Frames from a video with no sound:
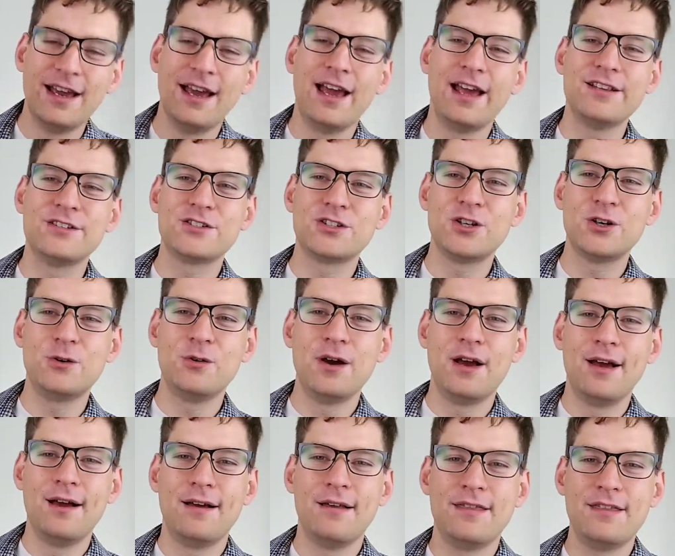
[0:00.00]
And so
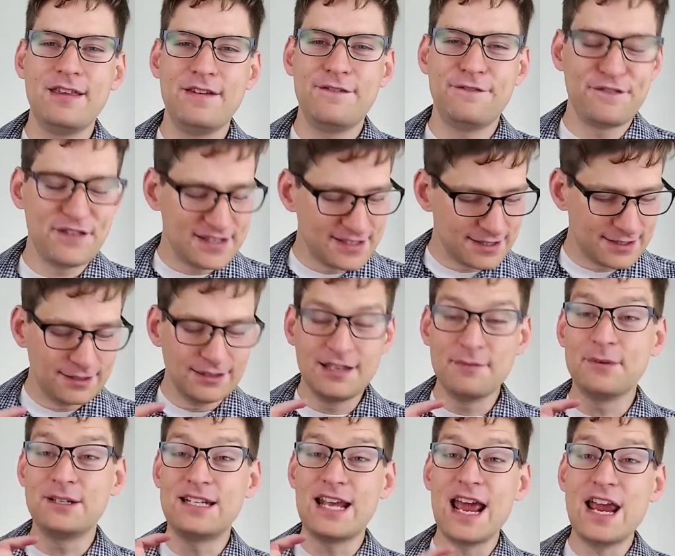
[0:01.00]
the physical
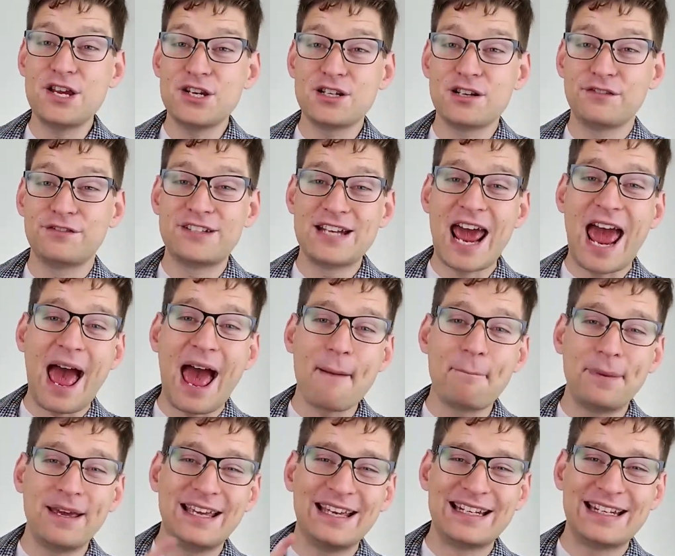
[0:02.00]
limitation of
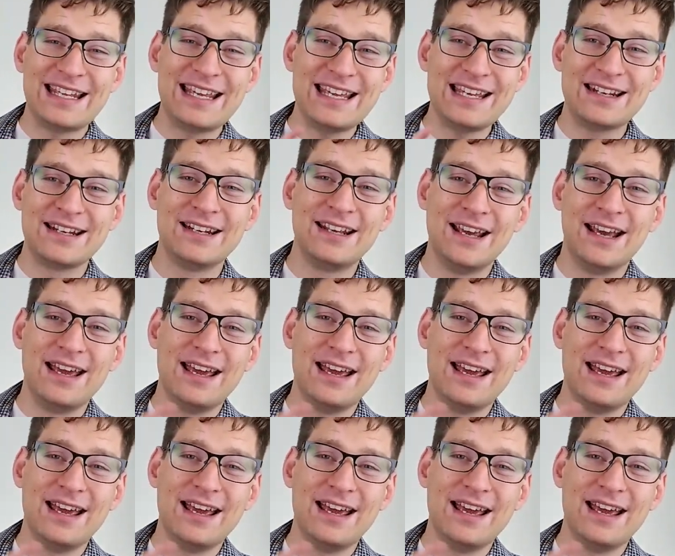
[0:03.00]
tapping it in